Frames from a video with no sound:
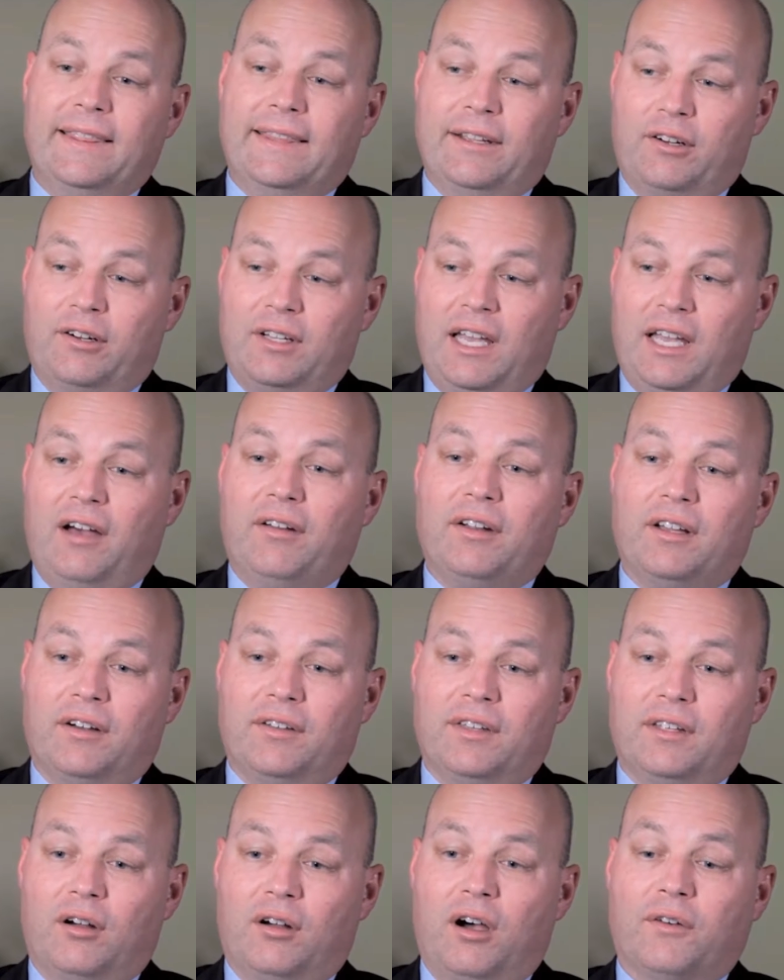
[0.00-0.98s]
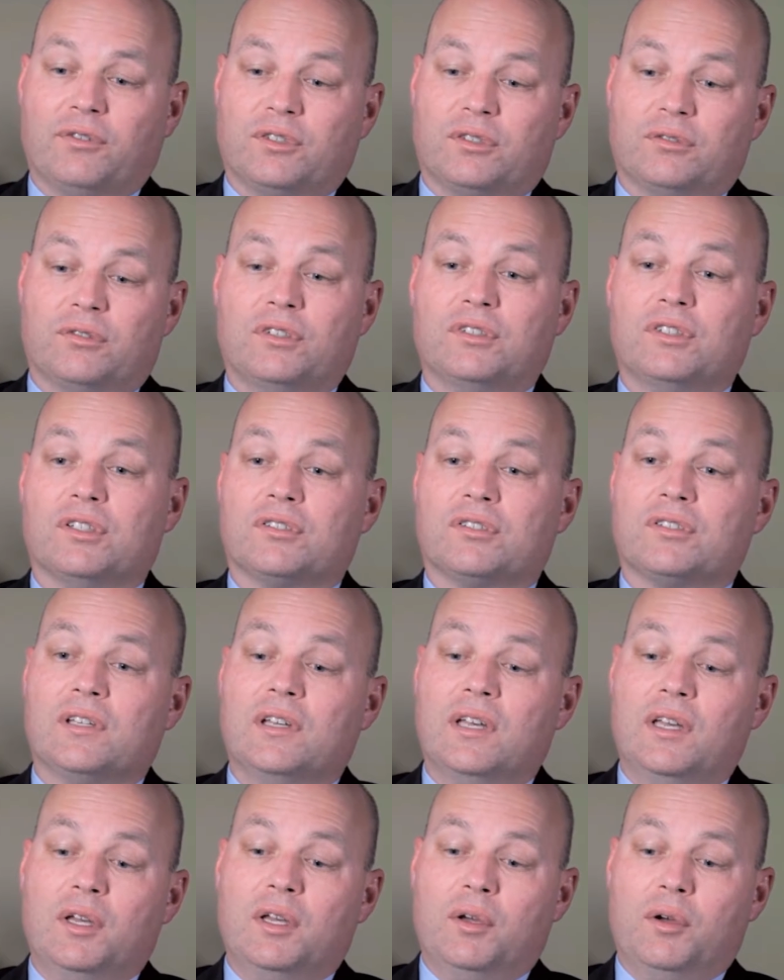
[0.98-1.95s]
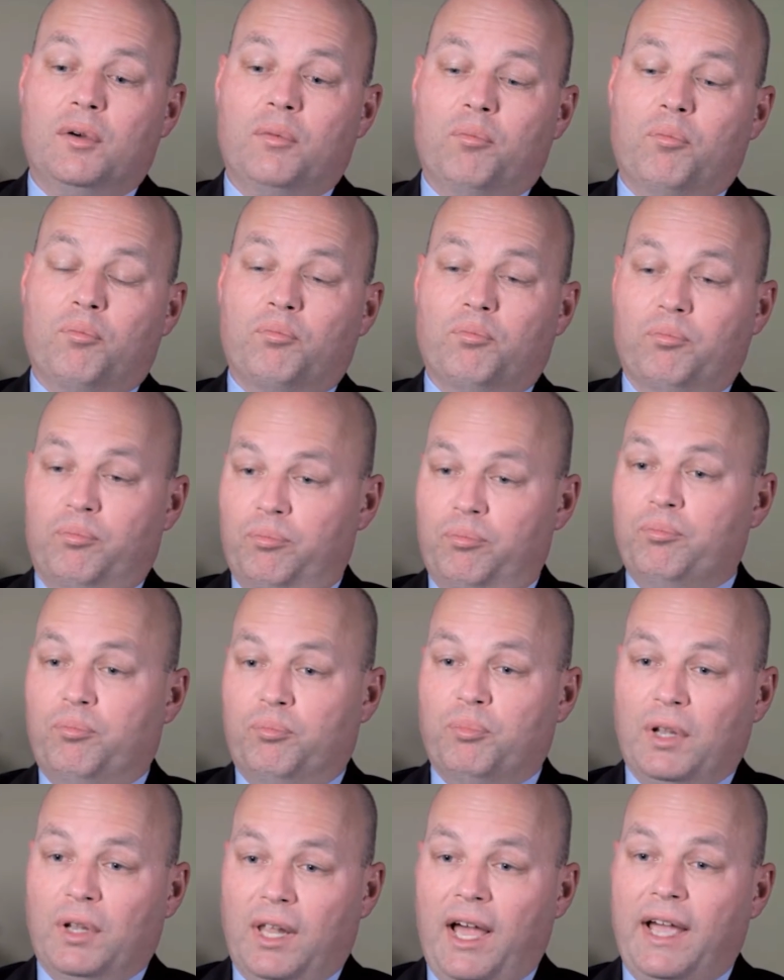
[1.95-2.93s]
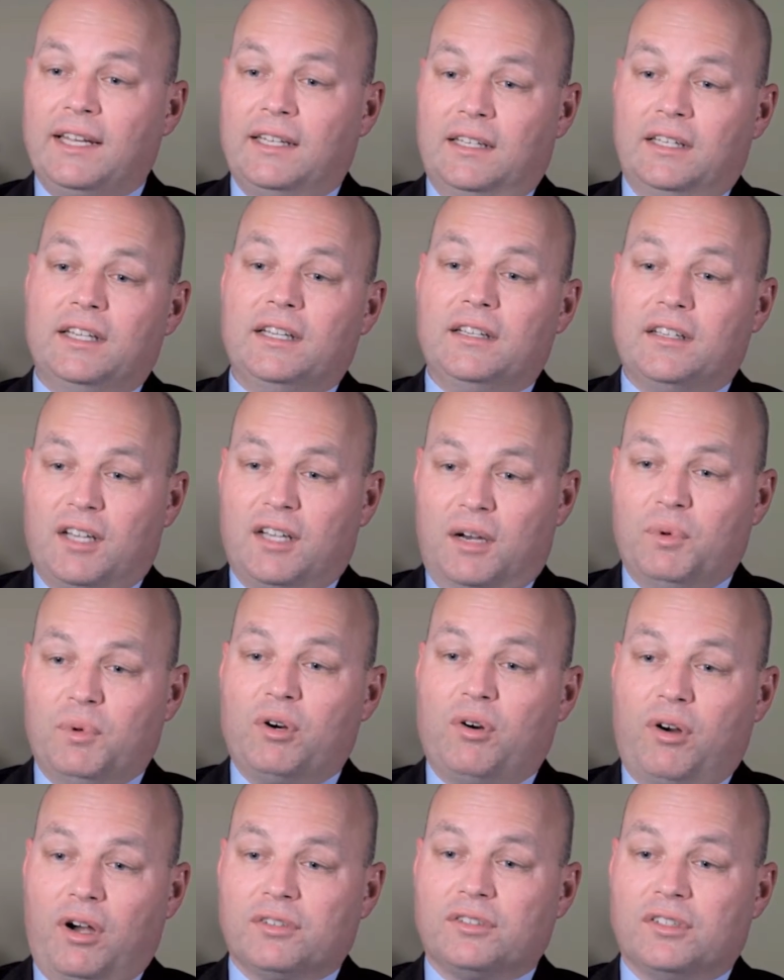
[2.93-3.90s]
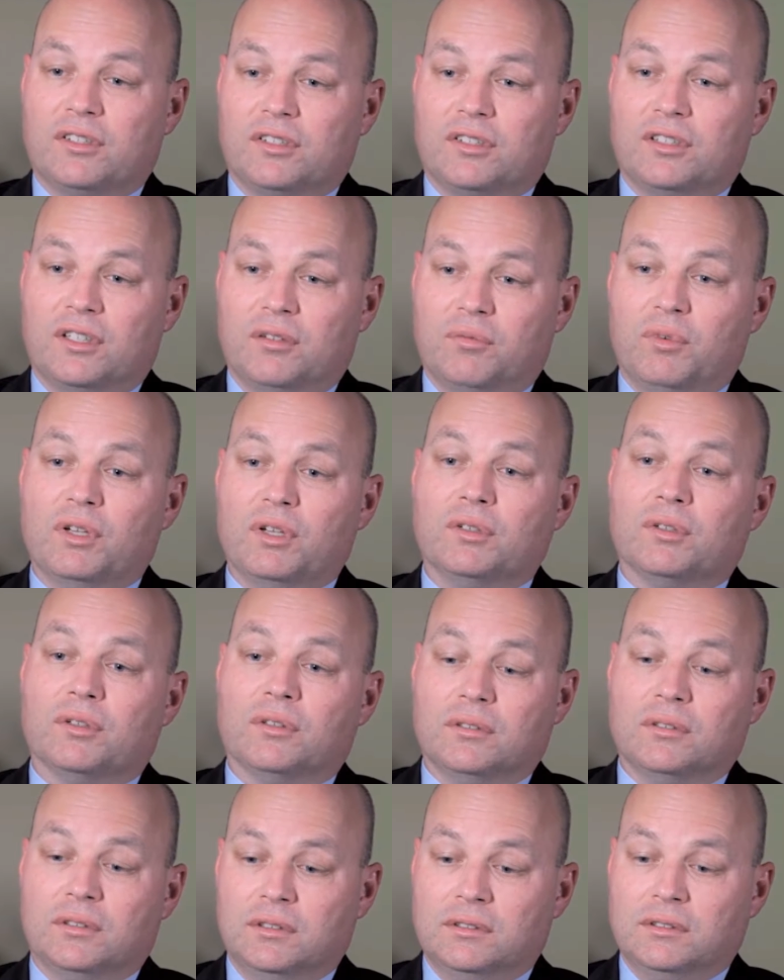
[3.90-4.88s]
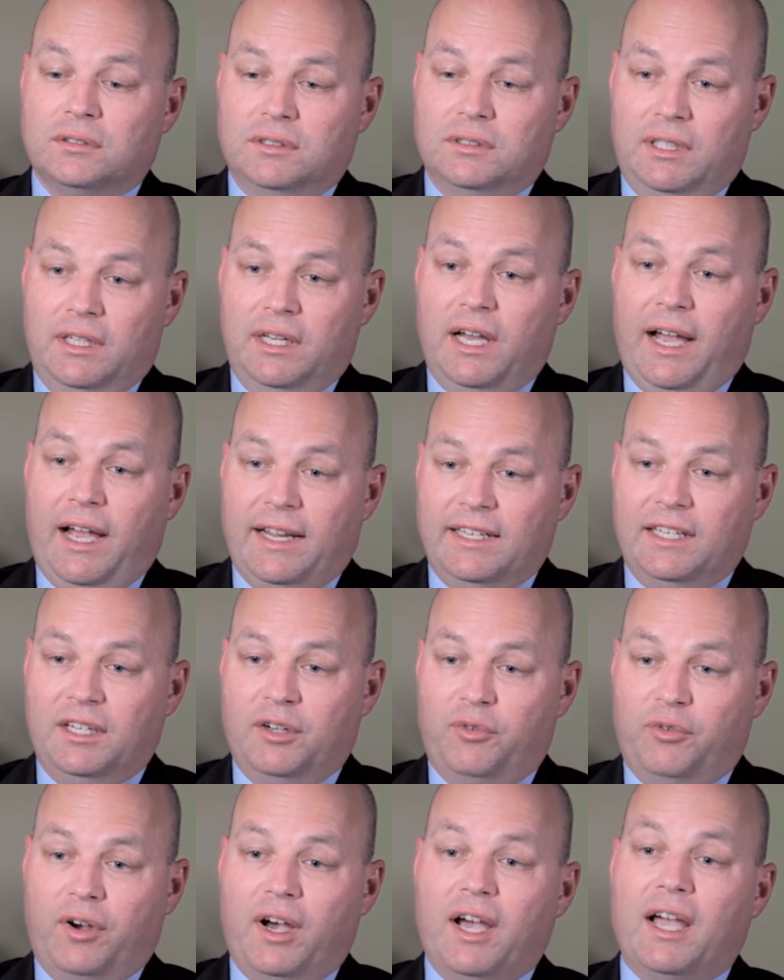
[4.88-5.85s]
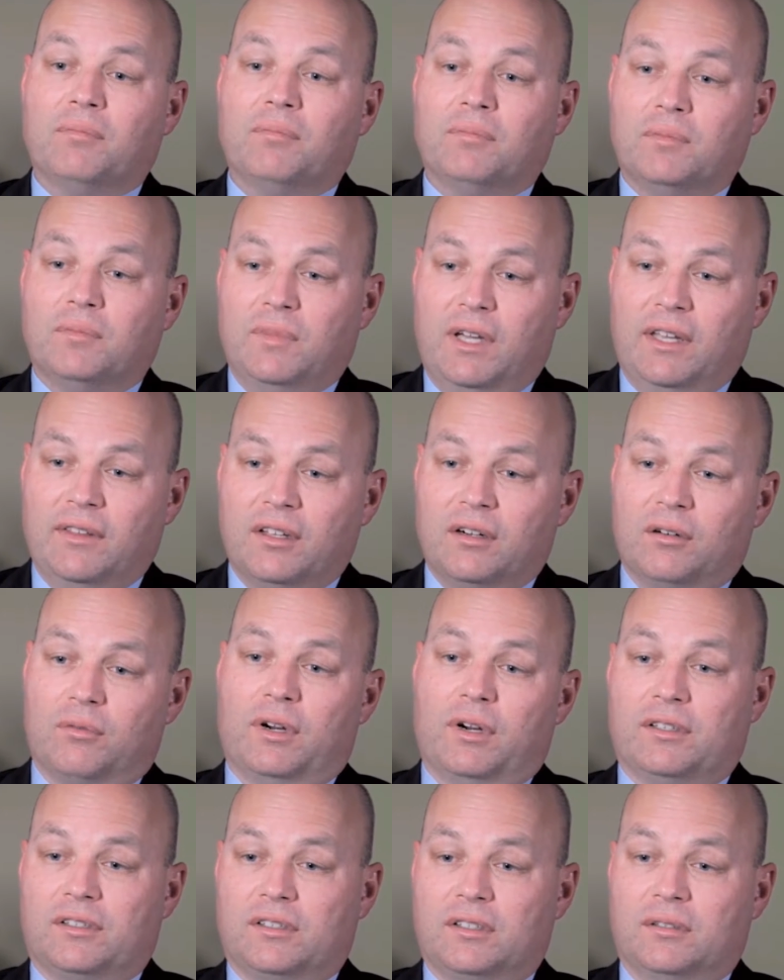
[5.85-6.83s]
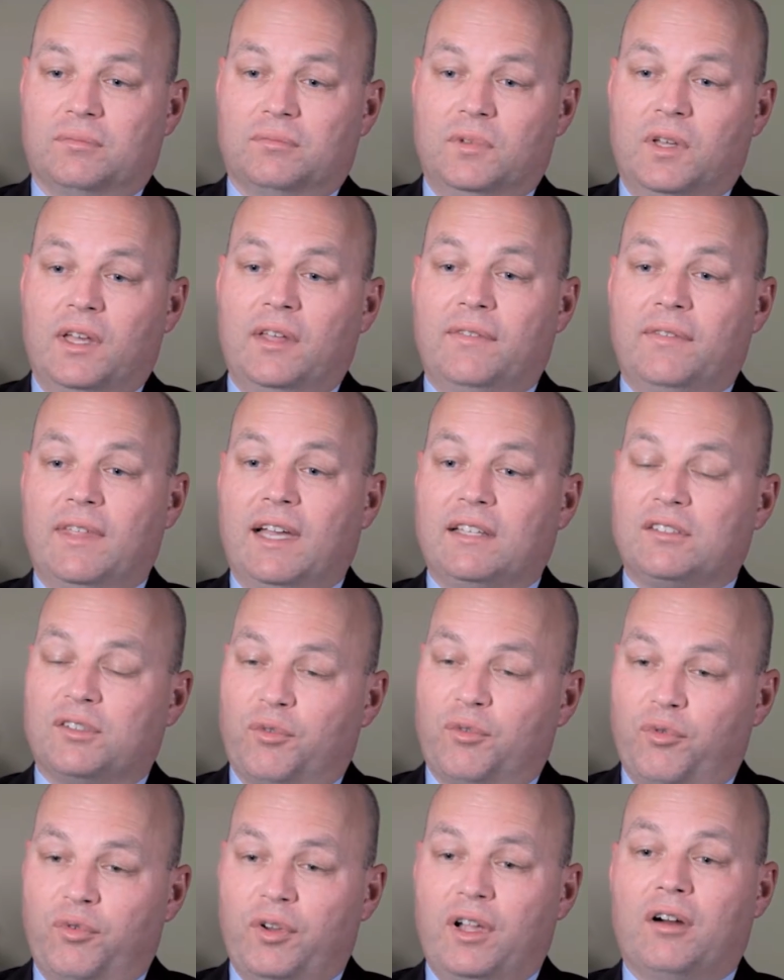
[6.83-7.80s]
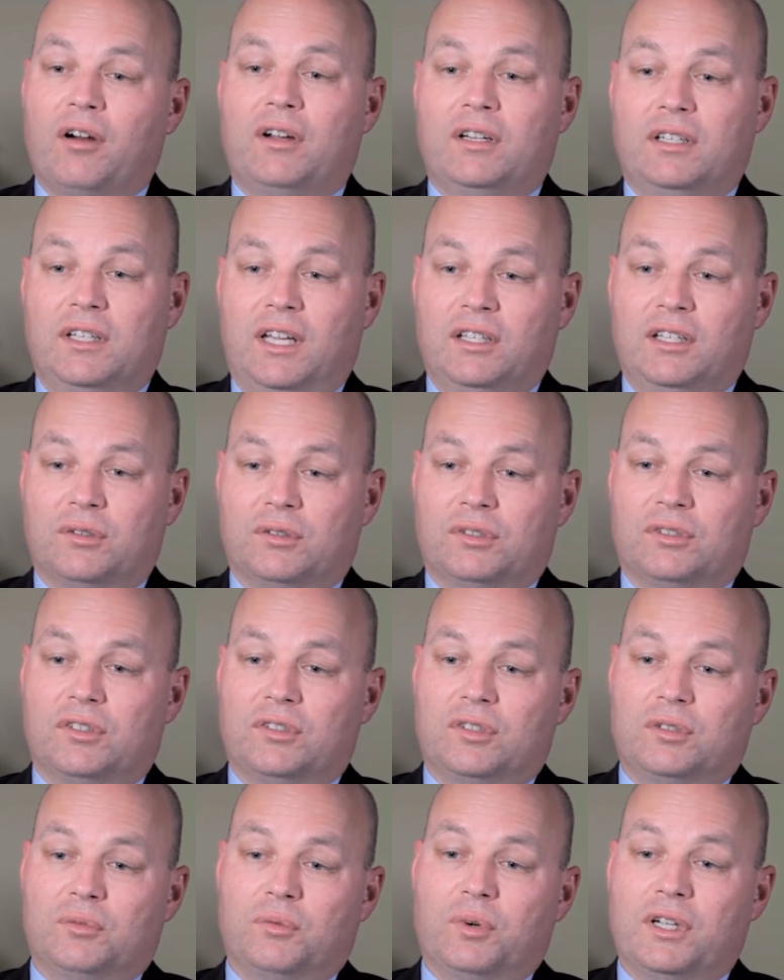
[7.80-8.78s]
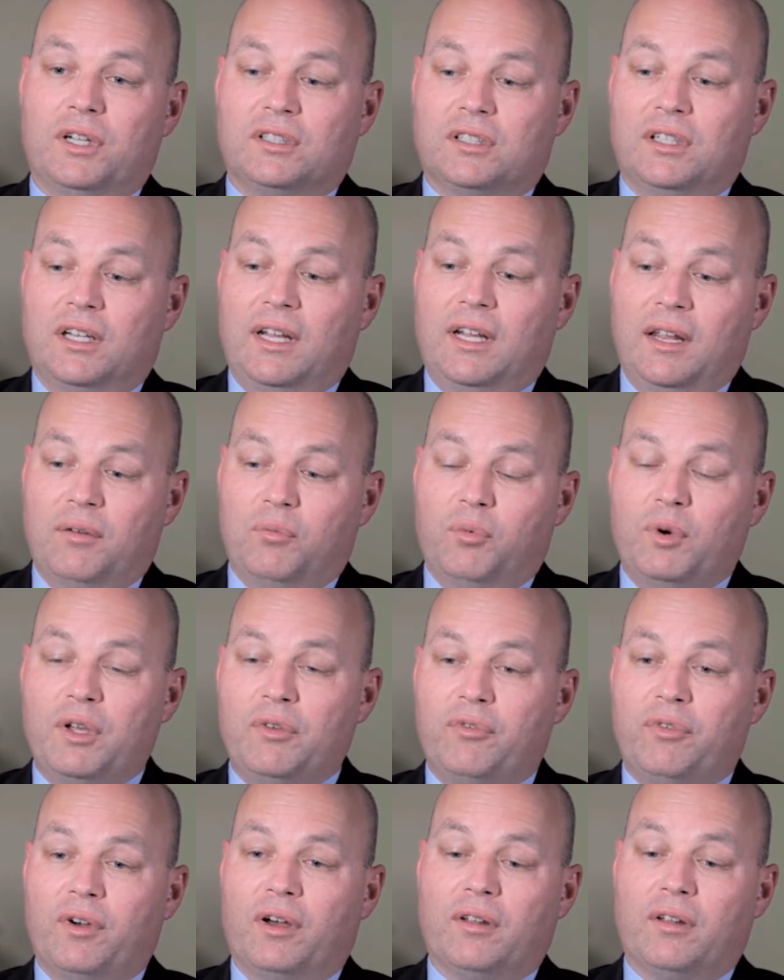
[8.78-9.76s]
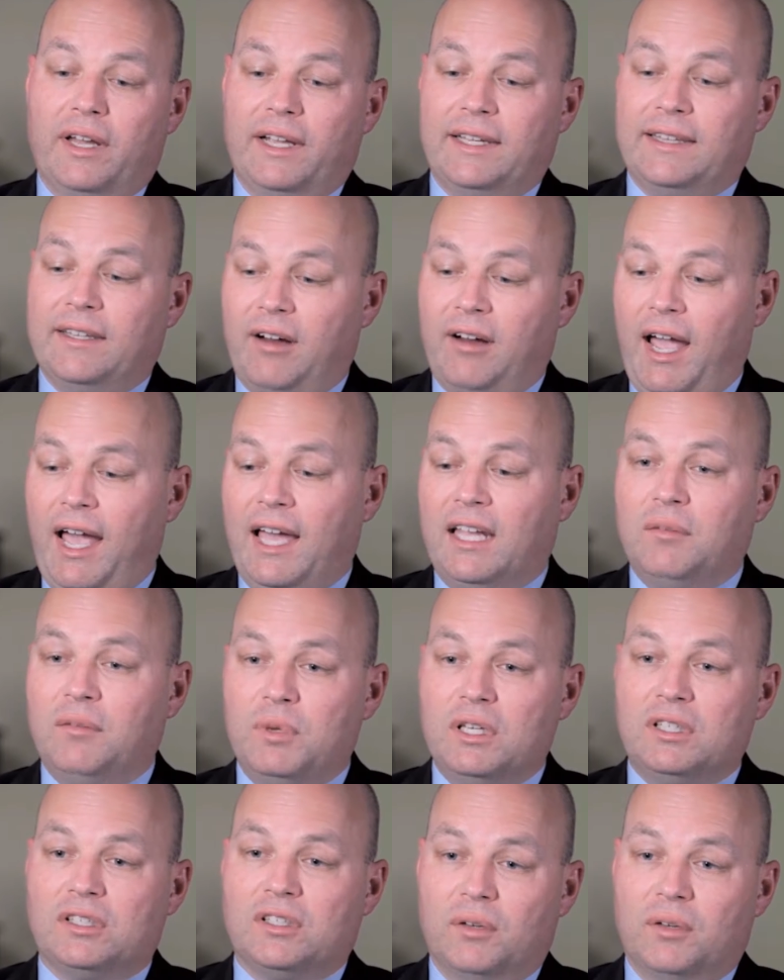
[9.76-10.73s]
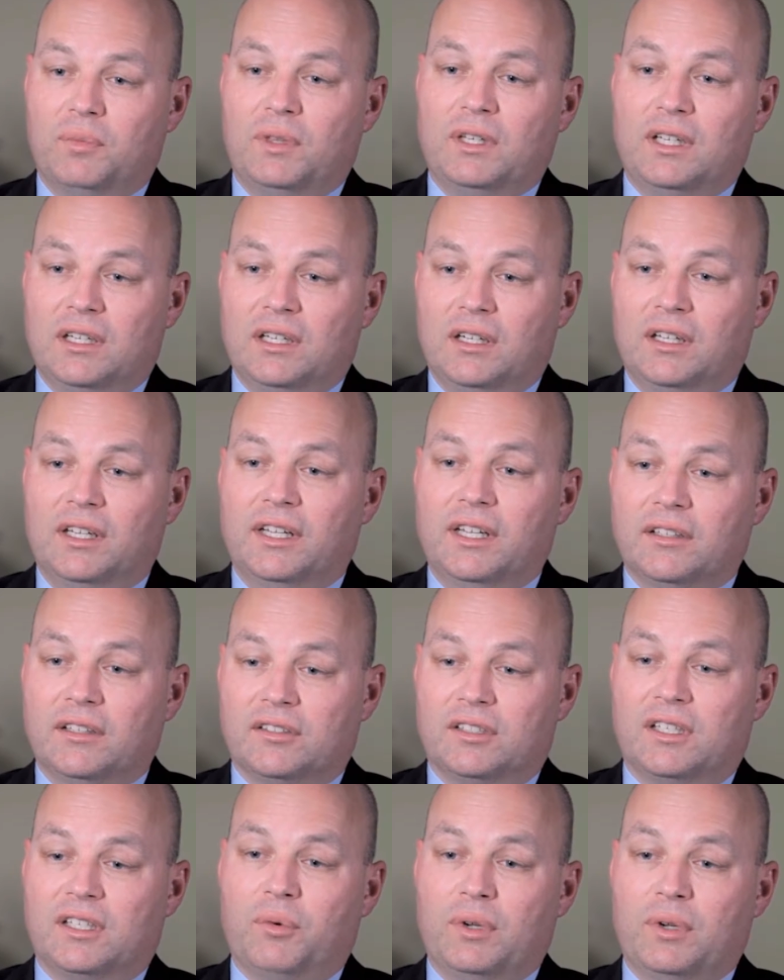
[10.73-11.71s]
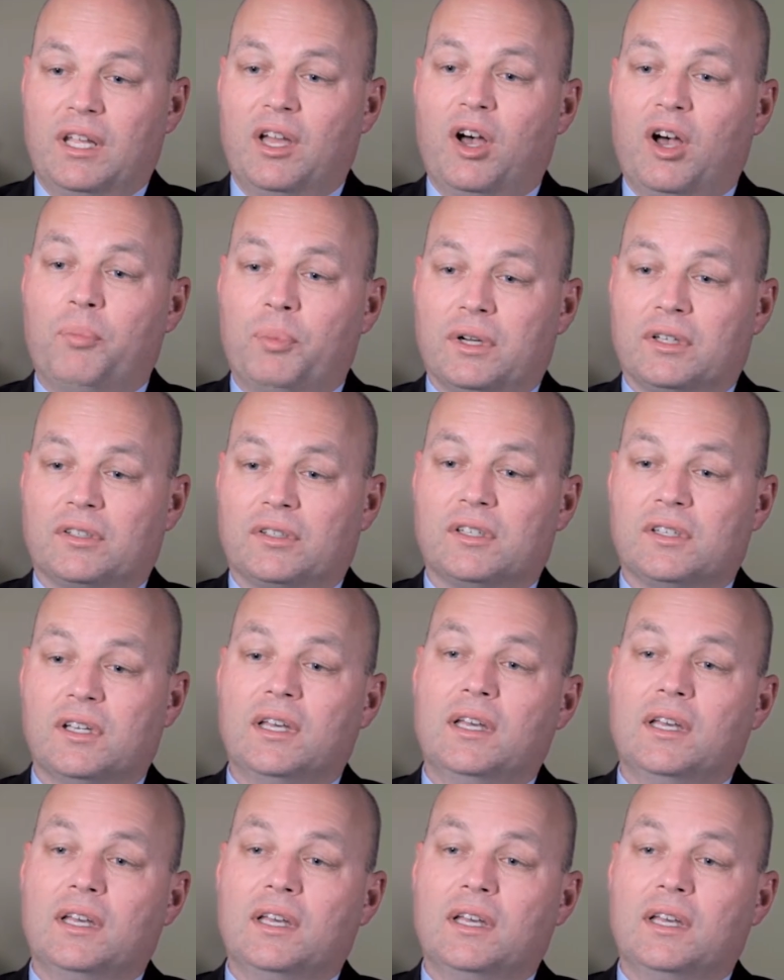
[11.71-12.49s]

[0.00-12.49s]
They're counting on that officer to just blindly come across this individual, identify him, and then arrest him. That's a very dangerous situation, and we felt like there had to be something in Lens that would help us